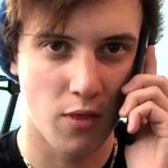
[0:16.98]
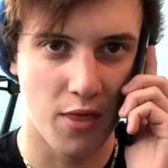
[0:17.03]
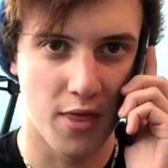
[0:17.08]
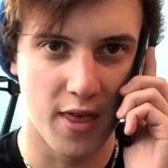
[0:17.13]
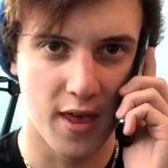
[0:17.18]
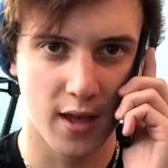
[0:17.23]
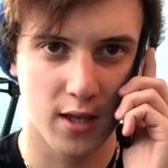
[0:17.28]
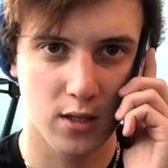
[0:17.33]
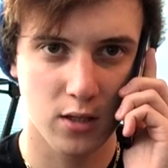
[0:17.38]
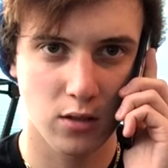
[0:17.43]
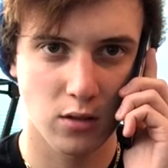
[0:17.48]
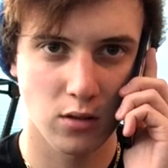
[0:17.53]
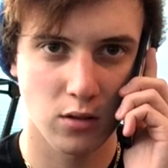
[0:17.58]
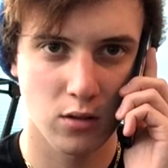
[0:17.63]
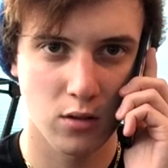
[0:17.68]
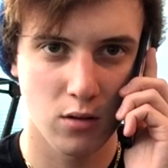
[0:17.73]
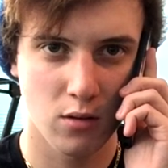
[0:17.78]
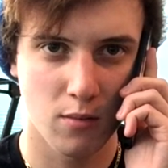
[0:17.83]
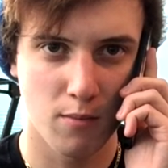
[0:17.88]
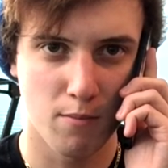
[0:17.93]
this
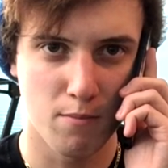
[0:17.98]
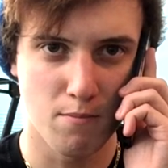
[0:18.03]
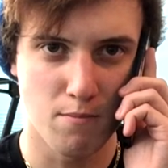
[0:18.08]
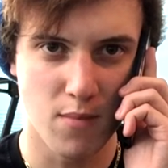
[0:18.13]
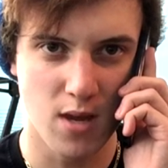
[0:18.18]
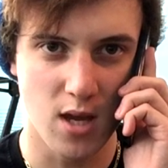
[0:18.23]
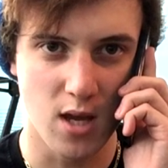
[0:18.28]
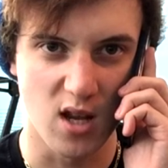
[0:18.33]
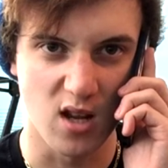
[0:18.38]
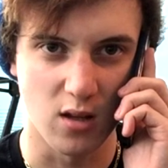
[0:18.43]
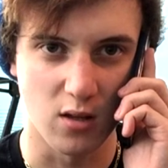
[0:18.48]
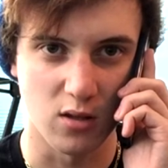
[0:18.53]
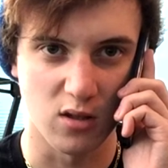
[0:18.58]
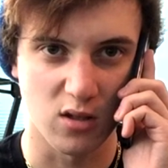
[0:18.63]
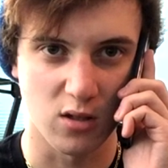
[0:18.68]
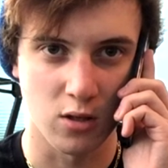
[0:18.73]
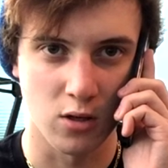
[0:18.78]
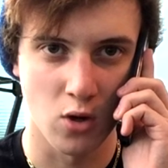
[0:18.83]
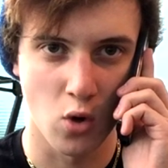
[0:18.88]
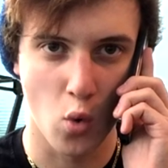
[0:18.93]

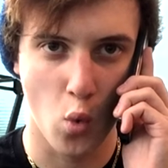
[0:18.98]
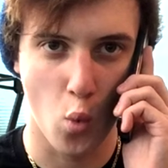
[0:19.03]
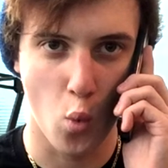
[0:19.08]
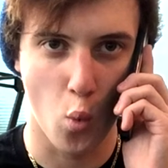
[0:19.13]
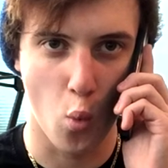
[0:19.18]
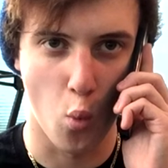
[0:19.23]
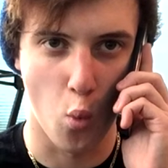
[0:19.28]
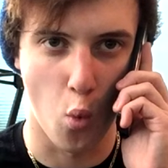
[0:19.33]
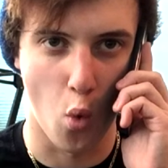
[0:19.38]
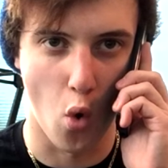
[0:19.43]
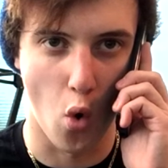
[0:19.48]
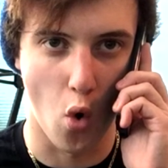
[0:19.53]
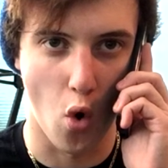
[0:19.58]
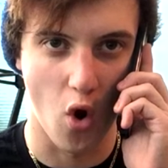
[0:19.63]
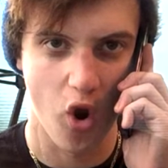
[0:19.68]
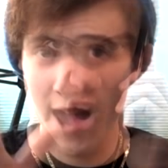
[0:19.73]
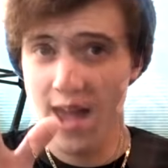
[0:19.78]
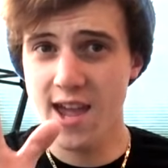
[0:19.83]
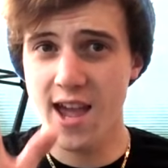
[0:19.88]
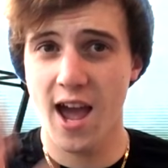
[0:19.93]
means
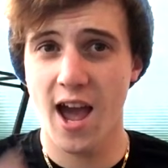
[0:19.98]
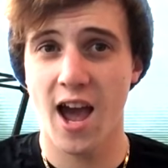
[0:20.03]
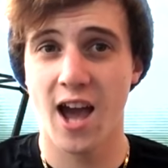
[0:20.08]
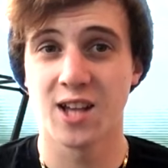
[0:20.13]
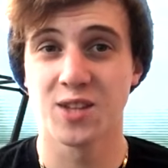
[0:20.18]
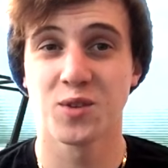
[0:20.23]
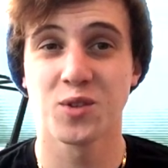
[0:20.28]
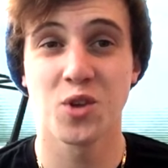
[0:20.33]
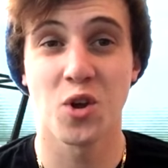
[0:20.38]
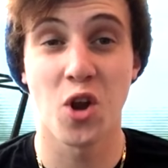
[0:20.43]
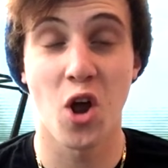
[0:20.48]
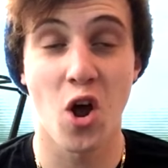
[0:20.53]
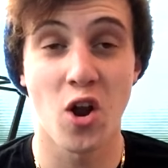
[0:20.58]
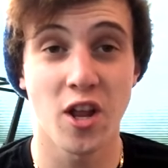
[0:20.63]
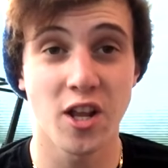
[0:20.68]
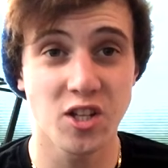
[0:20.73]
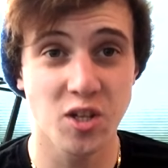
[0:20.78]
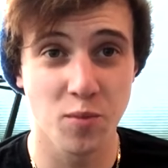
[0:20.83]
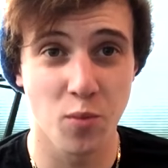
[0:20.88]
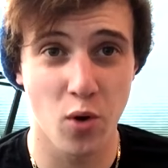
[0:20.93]
War. Hey guys, what's going
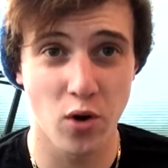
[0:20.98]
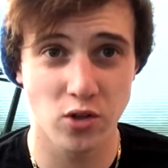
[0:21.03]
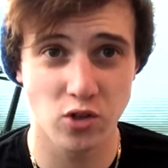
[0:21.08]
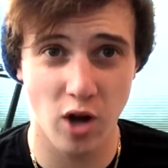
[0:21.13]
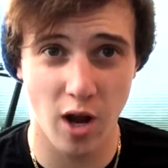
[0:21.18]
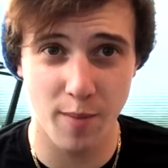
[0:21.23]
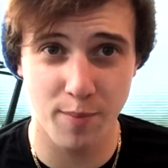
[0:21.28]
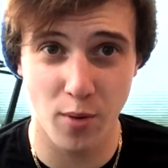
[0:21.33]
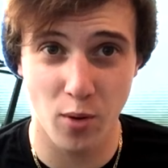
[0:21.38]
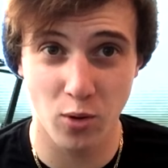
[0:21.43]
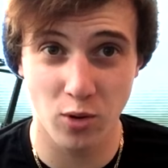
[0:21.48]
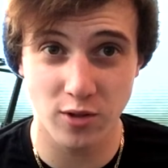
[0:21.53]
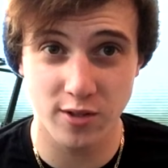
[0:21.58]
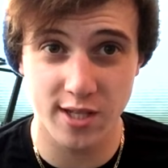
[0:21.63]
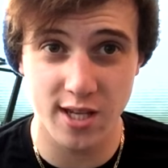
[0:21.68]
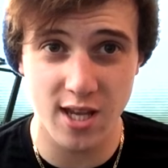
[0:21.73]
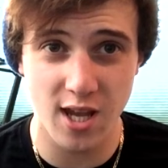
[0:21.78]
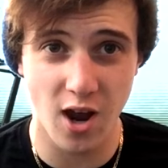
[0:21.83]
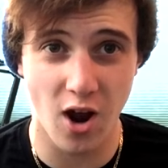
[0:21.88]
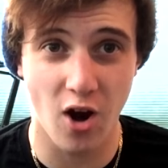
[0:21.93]
on? It's your boy Tripolar,
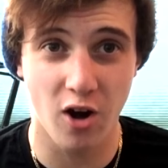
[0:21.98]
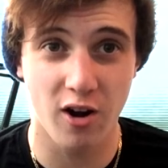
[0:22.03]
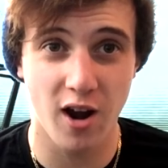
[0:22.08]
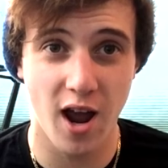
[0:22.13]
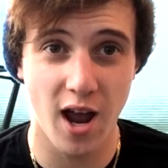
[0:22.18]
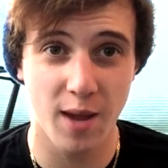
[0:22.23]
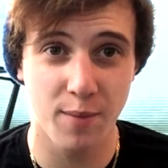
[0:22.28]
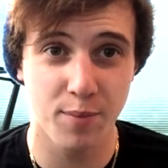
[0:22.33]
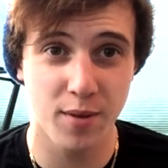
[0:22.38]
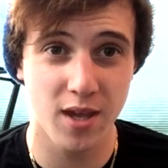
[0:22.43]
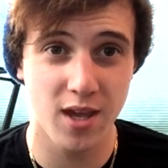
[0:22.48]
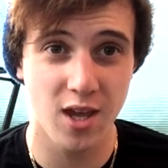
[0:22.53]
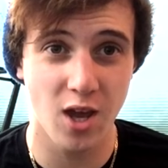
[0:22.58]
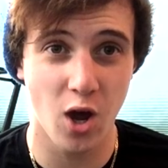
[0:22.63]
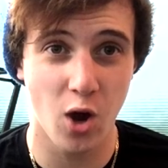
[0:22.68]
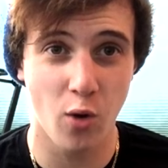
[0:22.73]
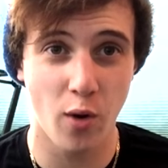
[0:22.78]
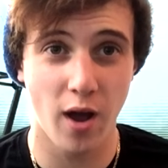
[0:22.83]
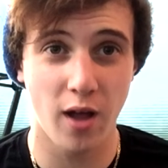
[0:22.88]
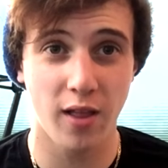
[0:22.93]
T R I P
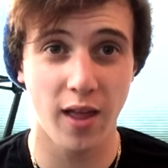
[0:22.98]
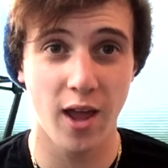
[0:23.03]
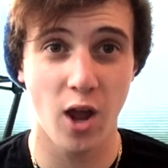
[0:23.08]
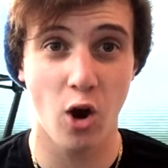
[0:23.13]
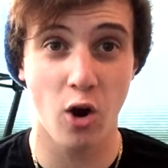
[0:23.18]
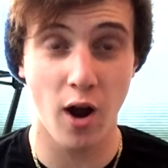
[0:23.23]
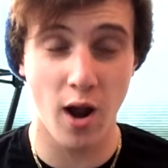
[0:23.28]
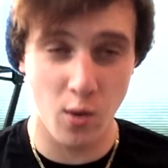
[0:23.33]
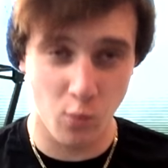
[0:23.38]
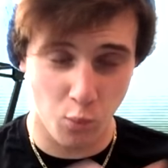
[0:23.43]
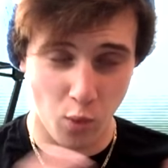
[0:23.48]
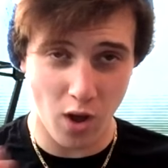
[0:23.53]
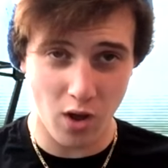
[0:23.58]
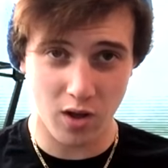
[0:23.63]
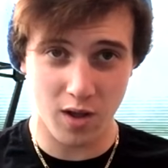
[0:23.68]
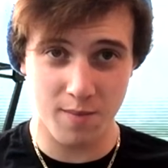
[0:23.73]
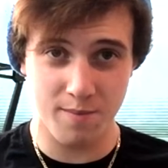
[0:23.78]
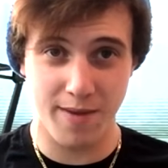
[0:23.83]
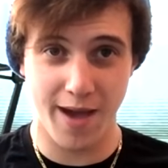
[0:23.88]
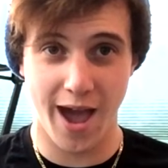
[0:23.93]
O L A R, and
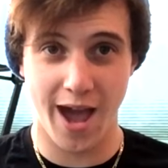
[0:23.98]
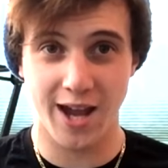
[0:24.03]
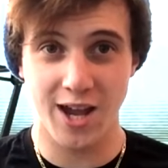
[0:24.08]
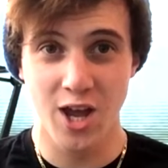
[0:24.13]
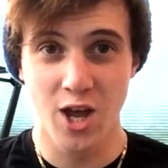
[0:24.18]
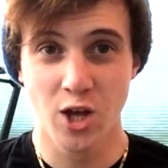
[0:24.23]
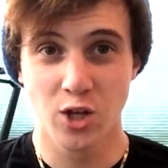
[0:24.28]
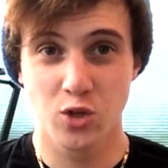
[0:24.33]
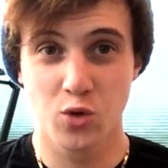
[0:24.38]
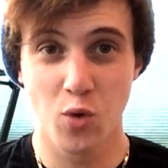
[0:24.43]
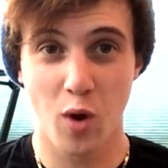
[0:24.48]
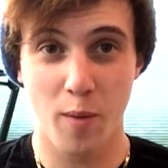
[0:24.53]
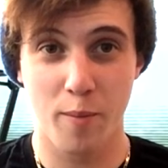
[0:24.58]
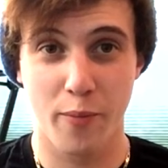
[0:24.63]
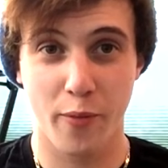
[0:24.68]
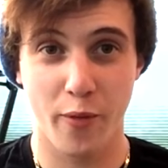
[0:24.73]
welcome back to a